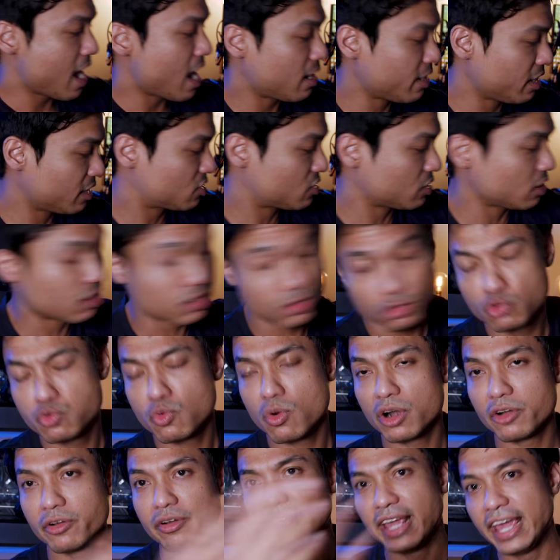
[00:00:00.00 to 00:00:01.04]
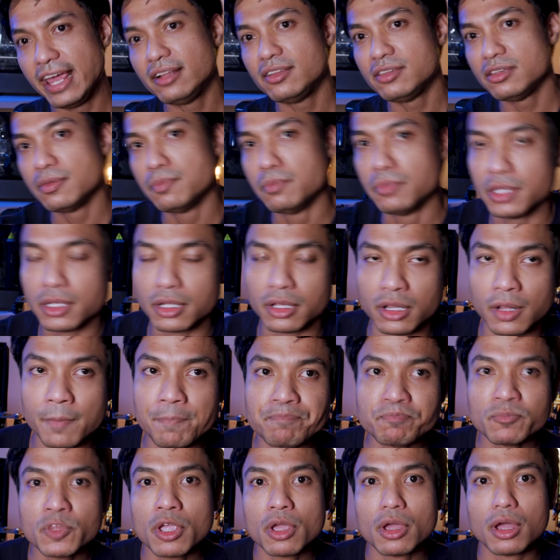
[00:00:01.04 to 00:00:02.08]
and it's a
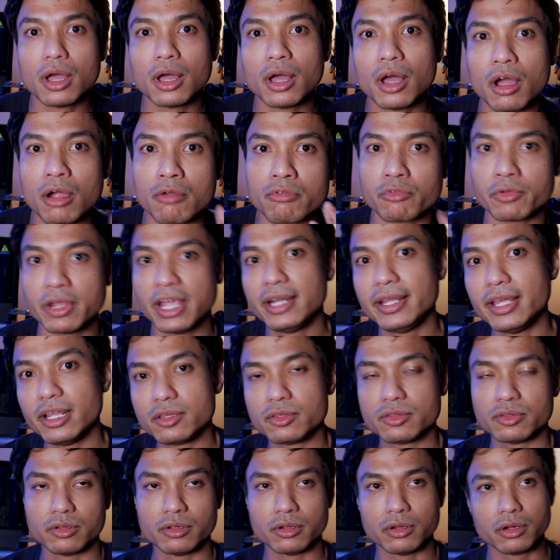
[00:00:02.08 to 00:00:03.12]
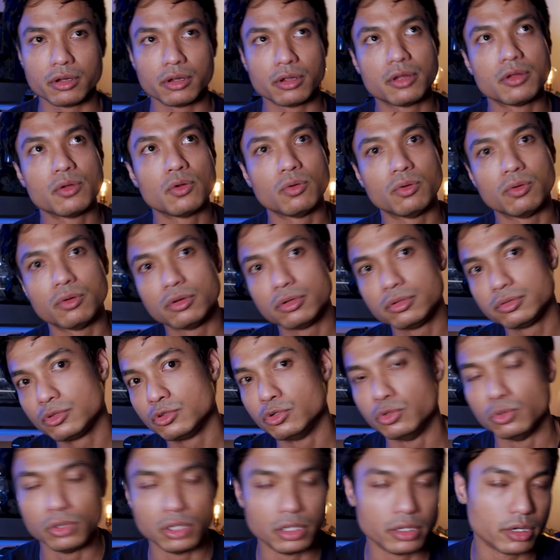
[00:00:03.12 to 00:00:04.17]
280mm radiator
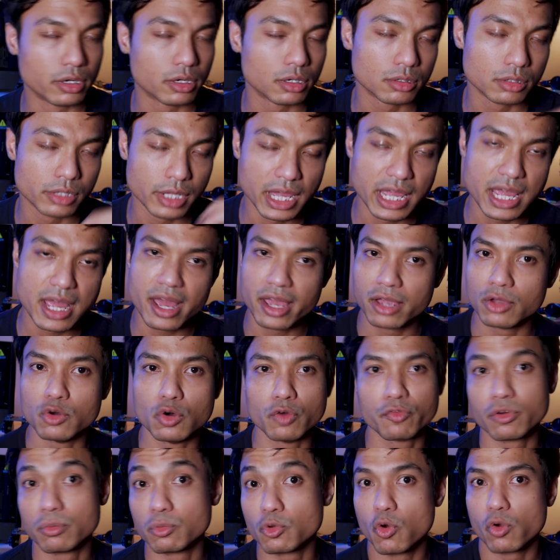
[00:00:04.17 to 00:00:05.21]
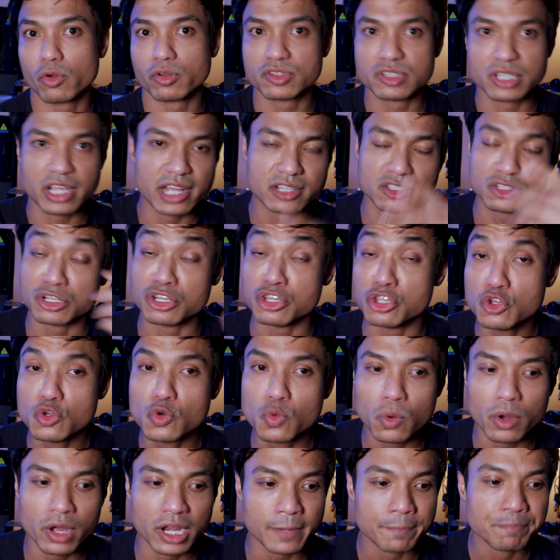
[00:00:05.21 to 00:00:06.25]
cooler AIO from Corsair. It's a
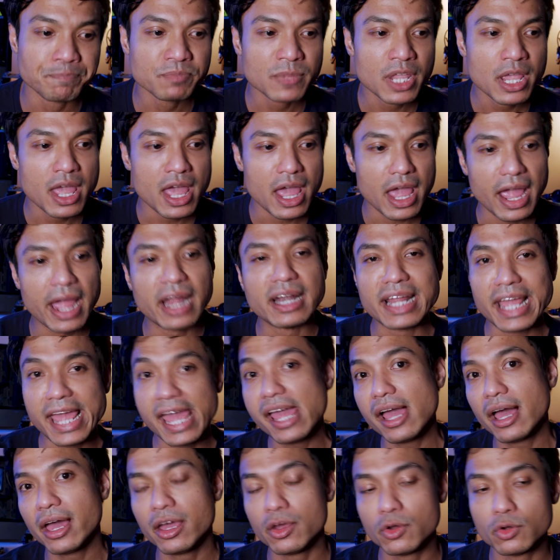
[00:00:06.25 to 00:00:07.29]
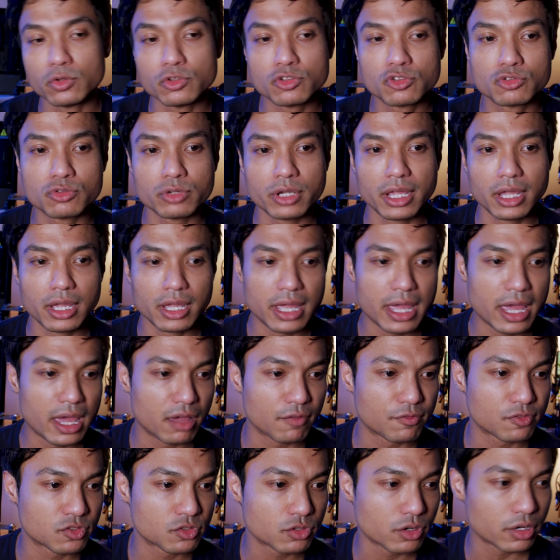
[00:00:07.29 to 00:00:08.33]
new one, and AIOs today
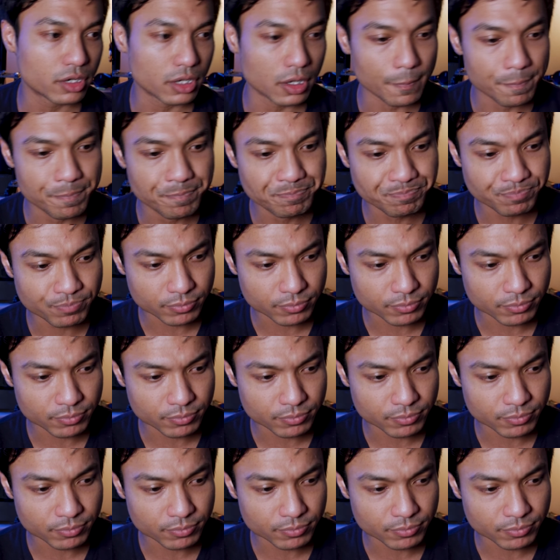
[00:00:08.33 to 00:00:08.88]
have sort